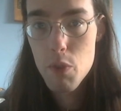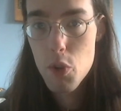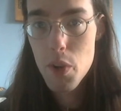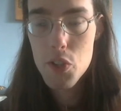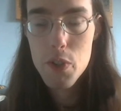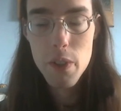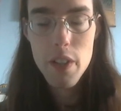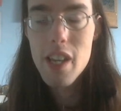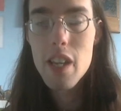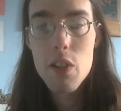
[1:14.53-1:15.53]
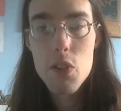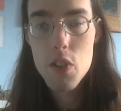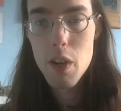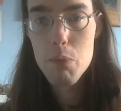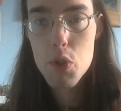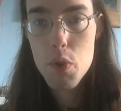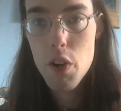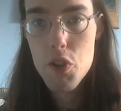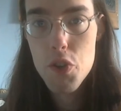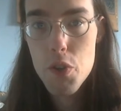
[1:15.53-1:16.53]
crystalline
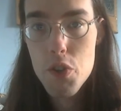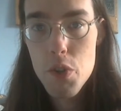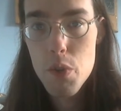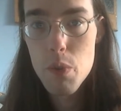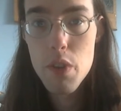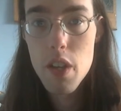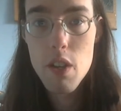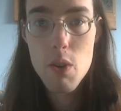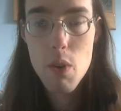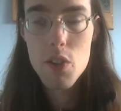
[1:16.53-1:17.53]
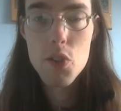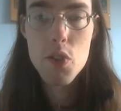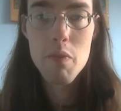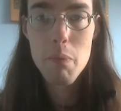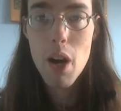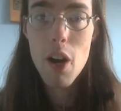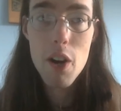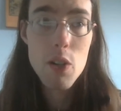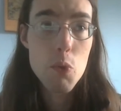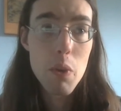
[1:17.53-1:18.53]
substructure to the crust of
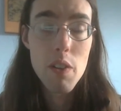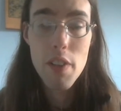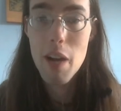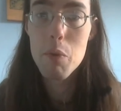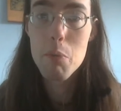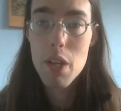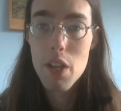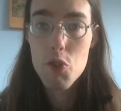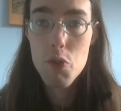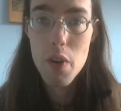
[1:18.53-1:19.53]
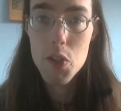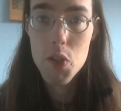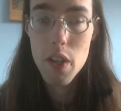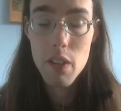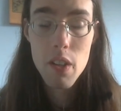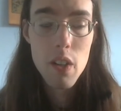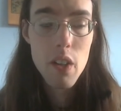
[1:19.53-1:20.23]
Mars? Well, that would be interesting.